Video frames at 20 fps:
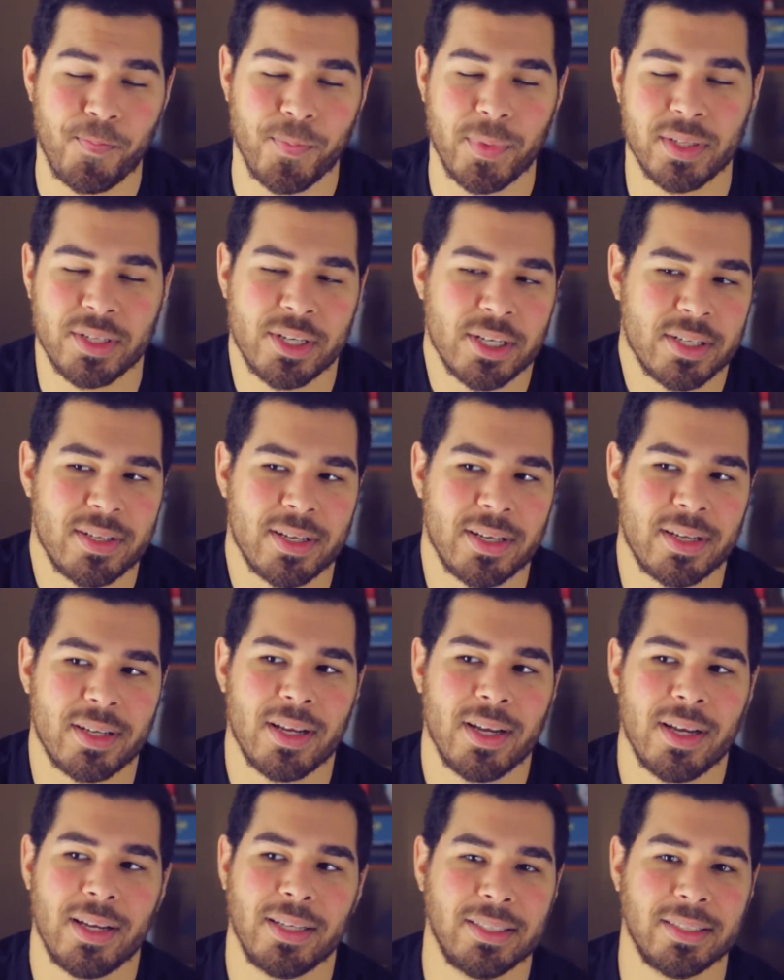It's just like,
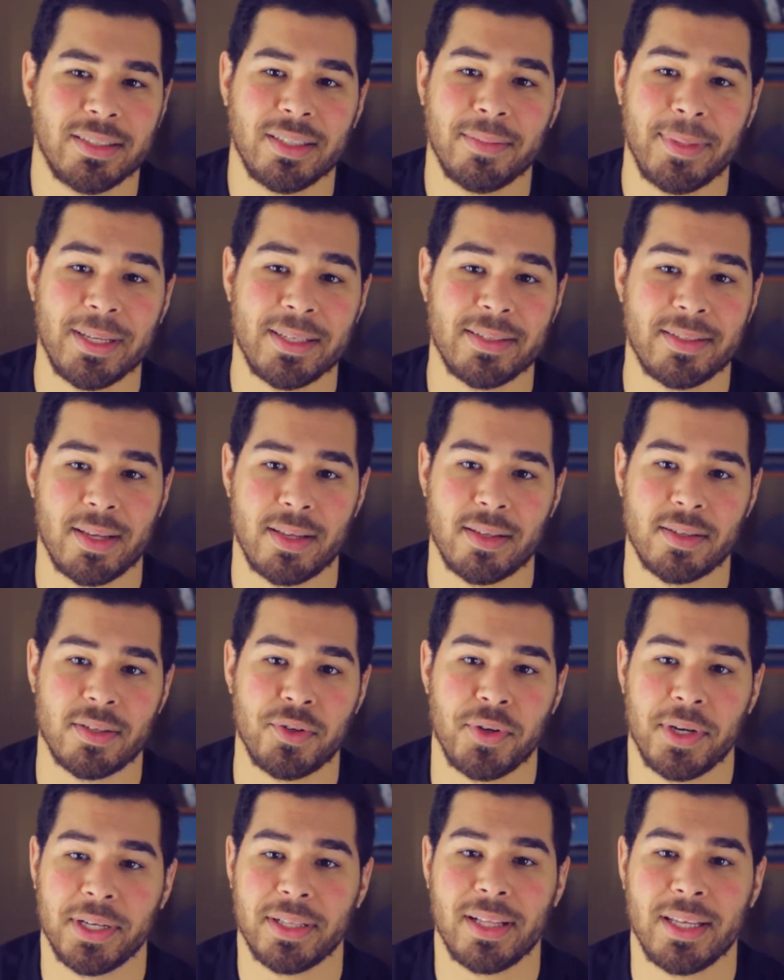it doesn't make sense.
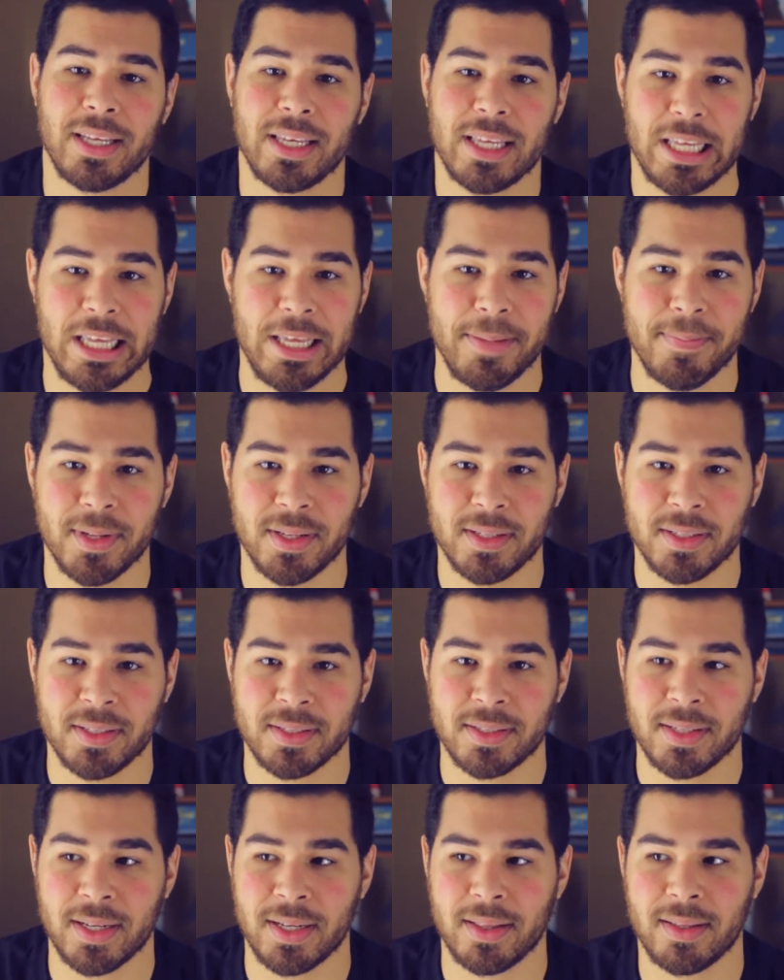You get like
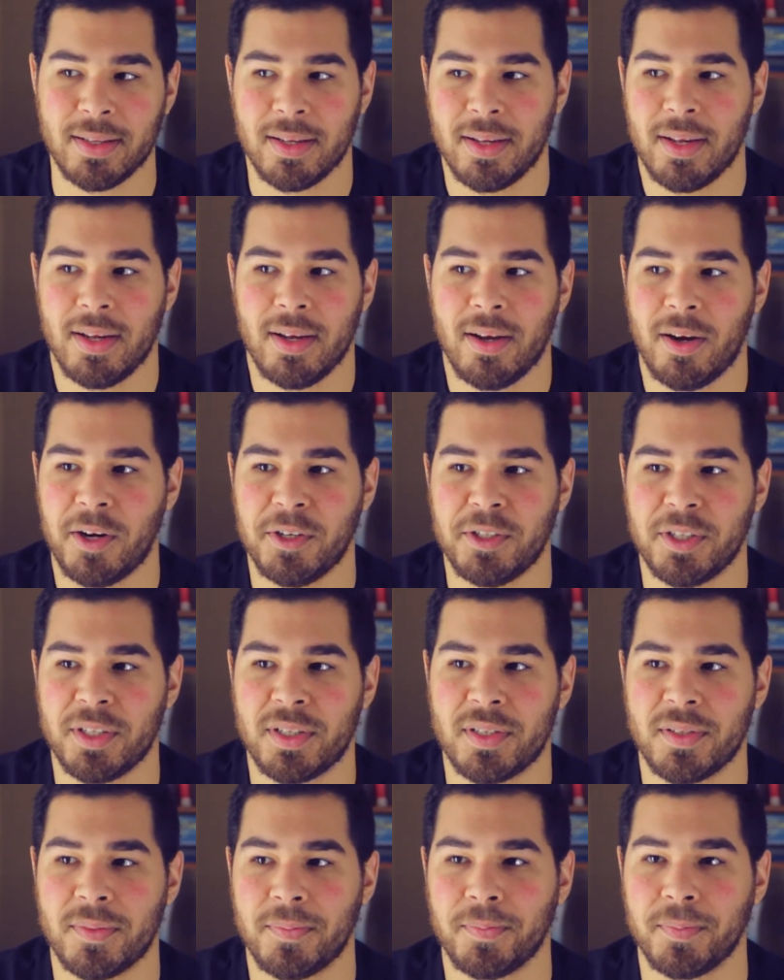emails that are
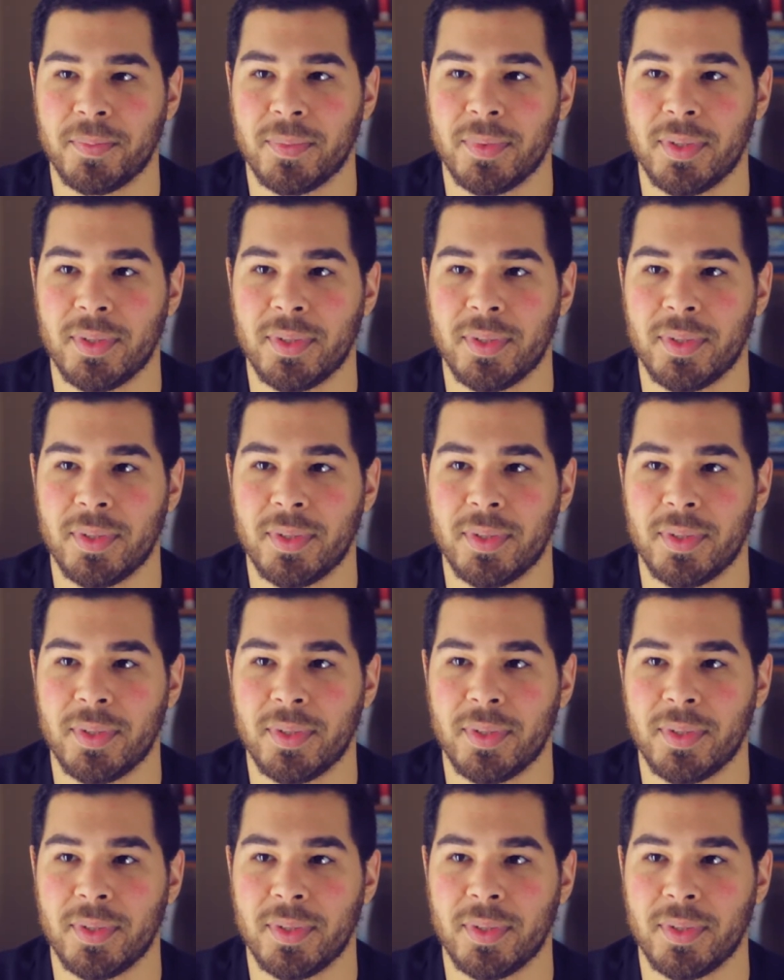just